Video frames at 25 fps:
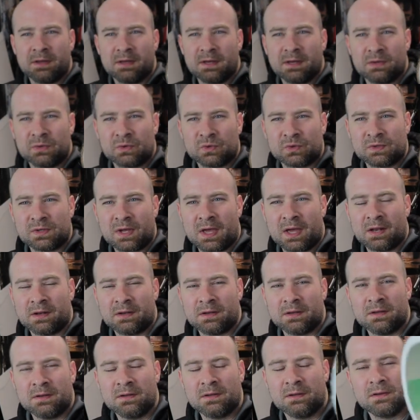and
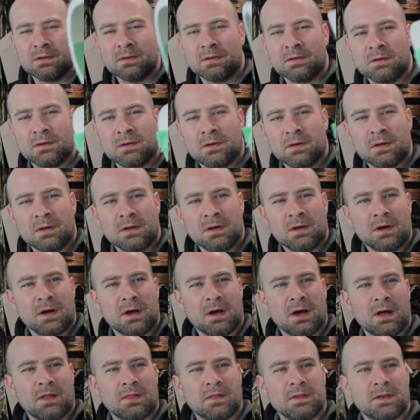sanded.
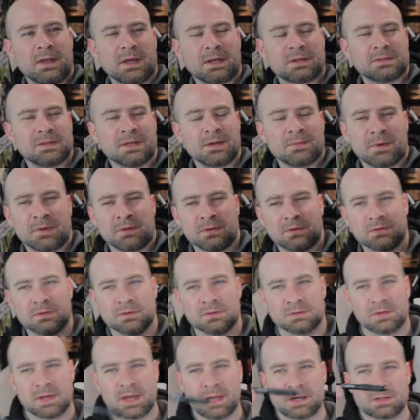Uh, the next thing I'm gonna do
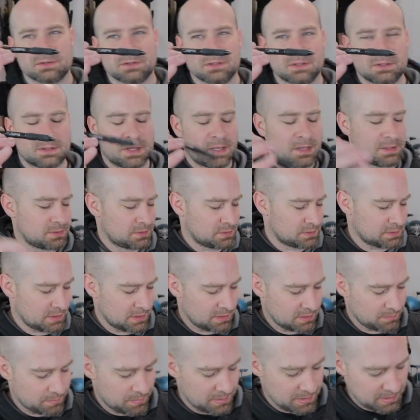is actually take just
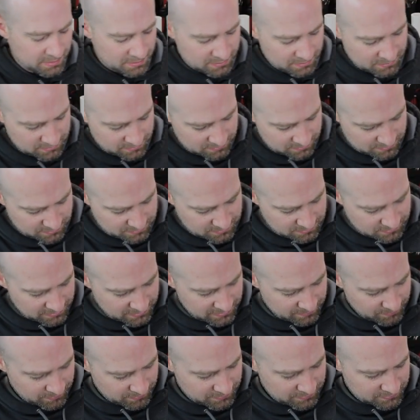take a pen and
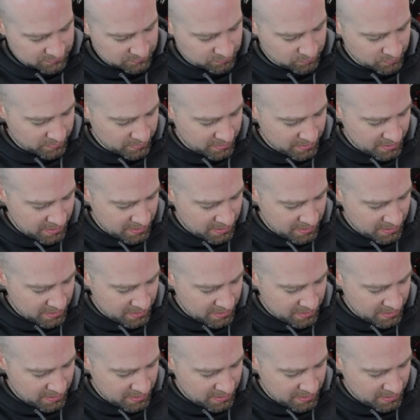label this one